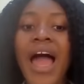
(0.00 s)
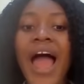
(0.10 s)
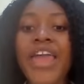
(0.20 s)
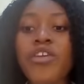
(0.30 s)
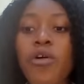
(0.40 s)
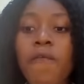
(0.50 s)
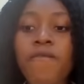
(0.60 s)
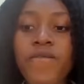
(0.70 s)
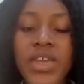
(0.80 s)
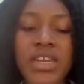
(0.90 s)
and your
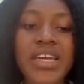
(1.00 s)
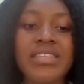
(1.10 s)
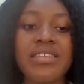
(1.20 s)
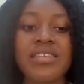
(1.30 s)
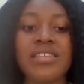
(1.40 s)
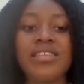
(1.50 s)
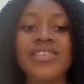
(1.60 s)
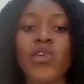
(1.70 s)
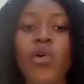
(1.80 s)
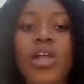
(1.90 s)
finances
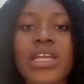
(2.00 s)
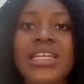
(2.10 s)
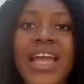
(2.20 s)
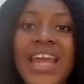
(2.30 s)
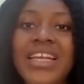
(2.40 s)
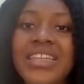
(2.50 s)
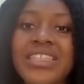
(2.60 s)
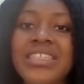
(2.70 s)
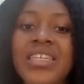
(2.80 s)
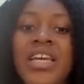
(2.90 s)
is calling
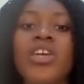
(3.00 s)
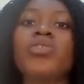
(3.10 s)
anything